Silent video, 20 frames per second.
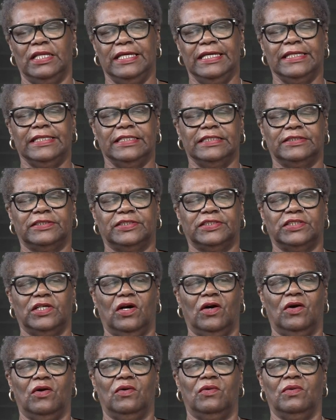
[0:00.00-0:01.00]
leaking,
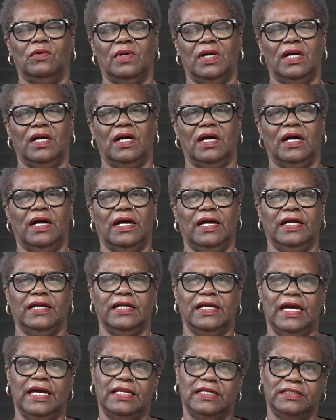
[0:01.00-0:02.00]
so I
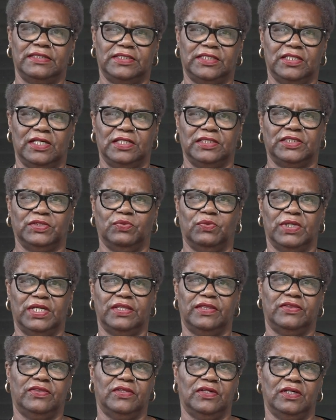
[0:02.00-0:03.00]
had got in touch
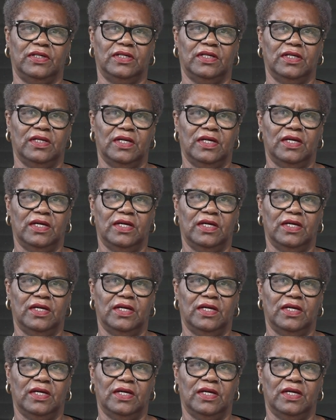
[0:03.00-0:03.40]
with the